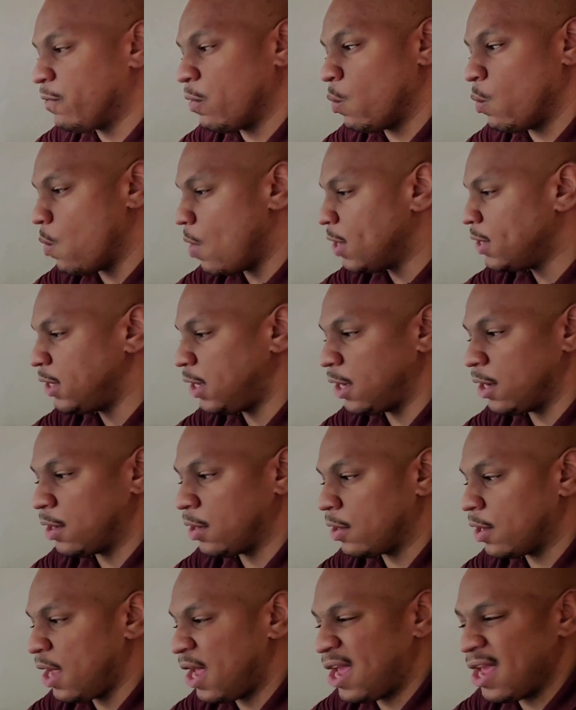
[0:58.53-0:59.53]
for 1
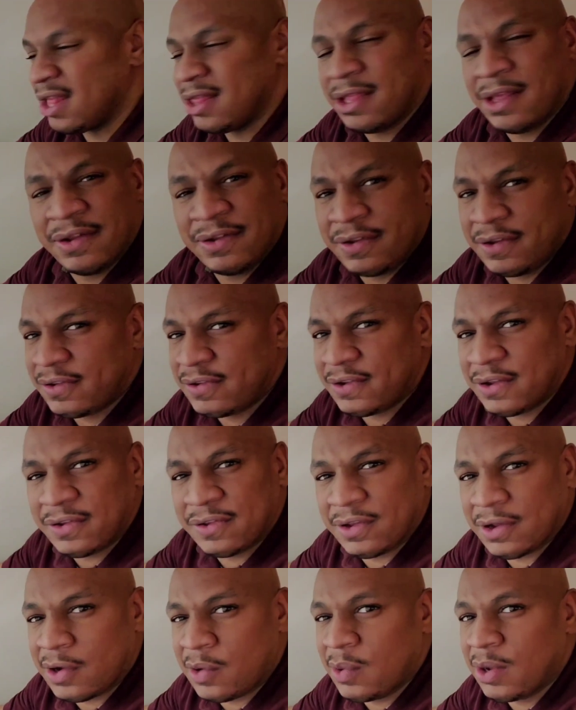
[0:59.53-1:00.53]
year, and this is
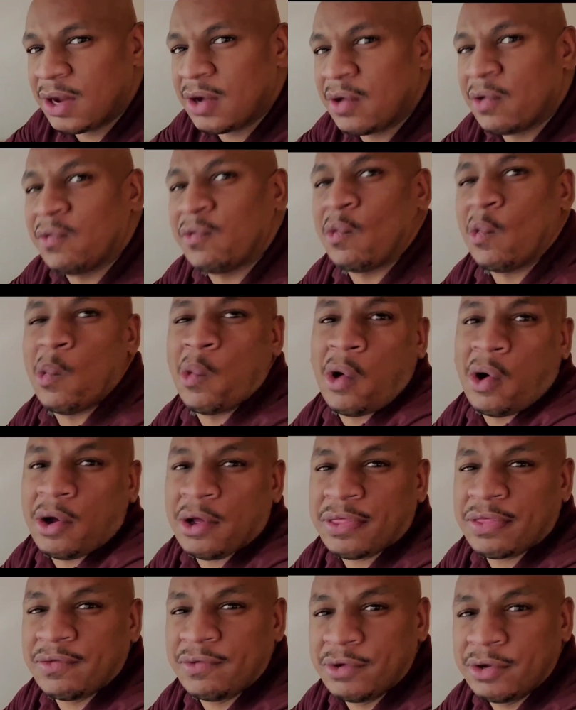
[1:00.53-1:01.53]
just a quick
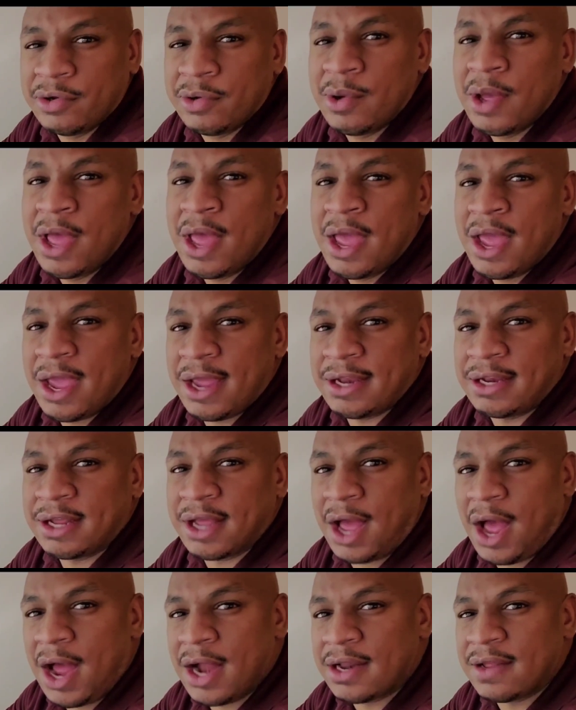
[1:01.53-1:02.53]
walkthrough
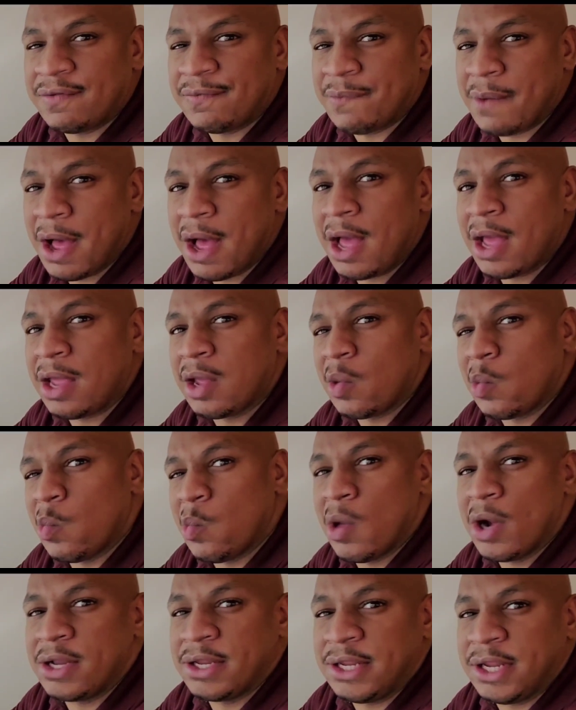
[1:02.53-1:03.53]
and kind of my
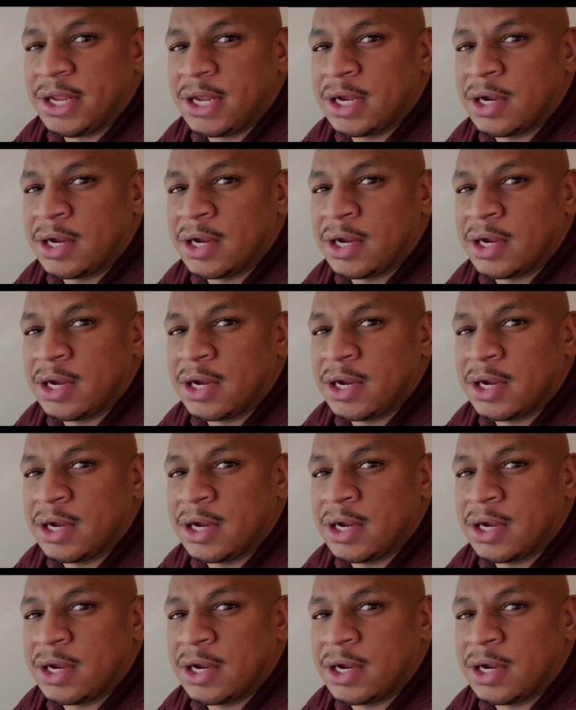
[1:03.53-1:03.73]
1